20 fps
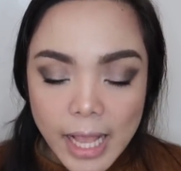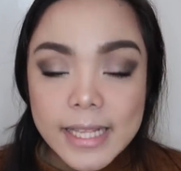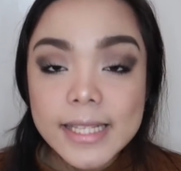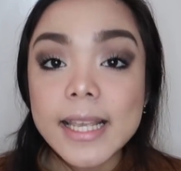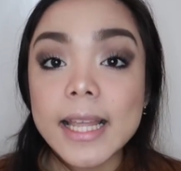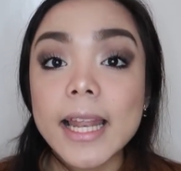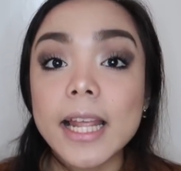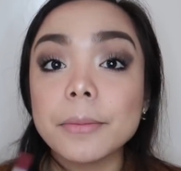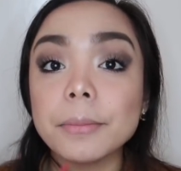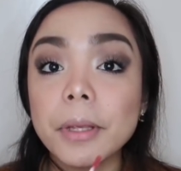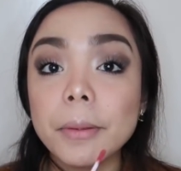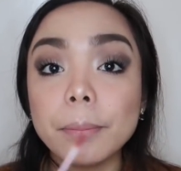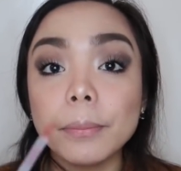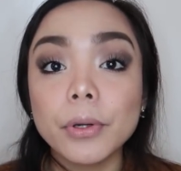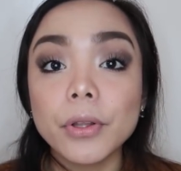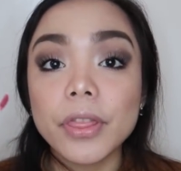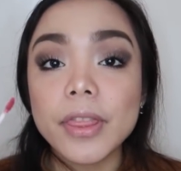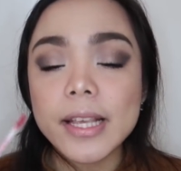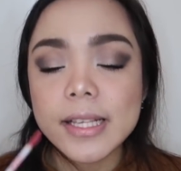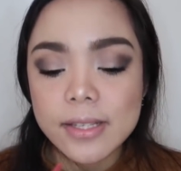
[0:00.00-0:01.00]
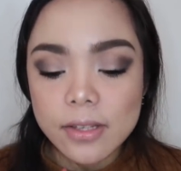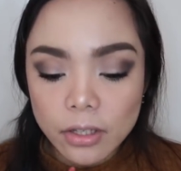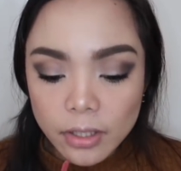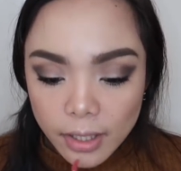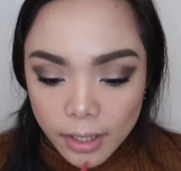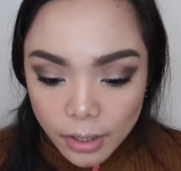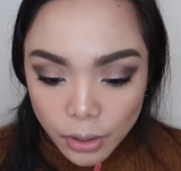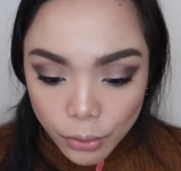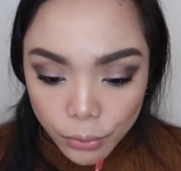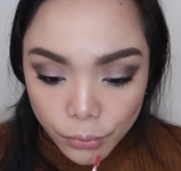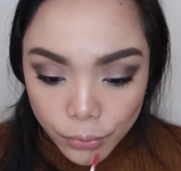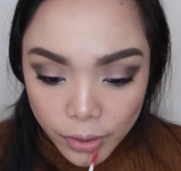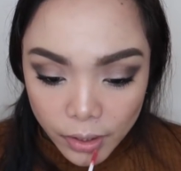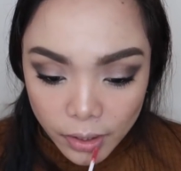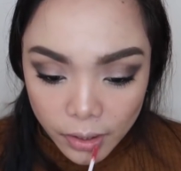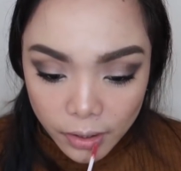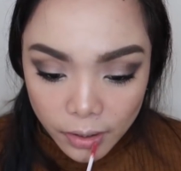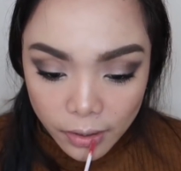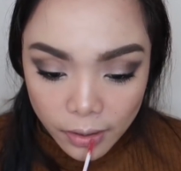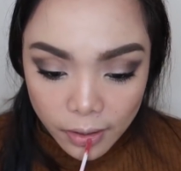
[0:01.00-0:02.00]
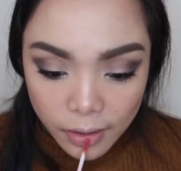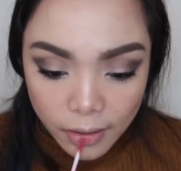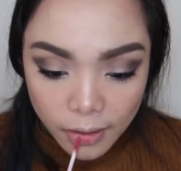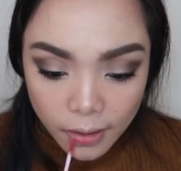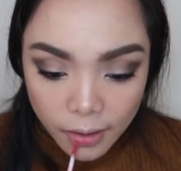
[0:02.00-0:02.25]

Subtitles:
So let me put this on the lower.